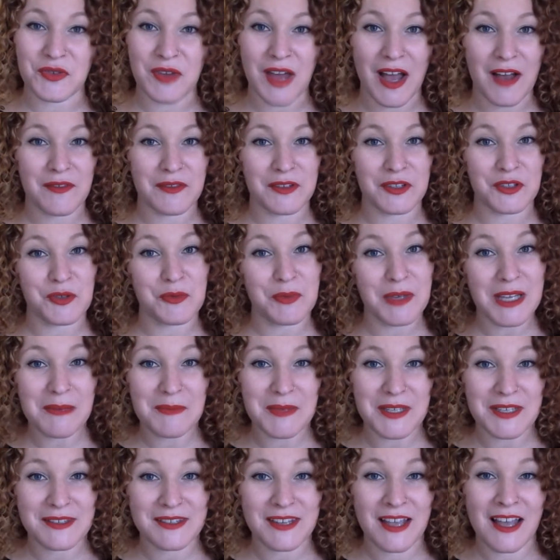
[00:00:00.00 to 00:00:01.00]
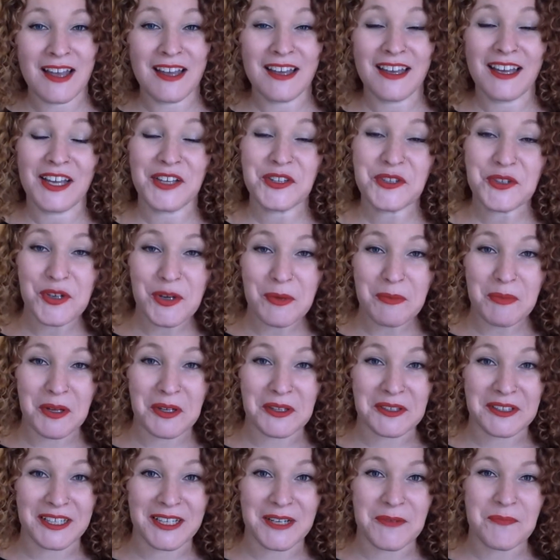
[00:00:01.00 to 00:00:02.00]
have little babies and you're up all
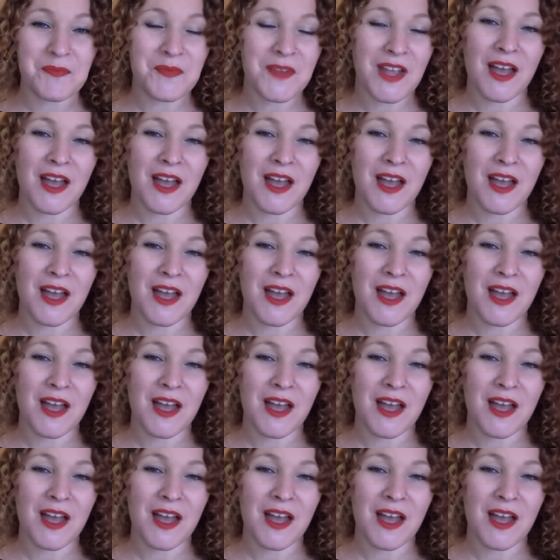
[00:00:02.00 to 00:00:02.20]
night.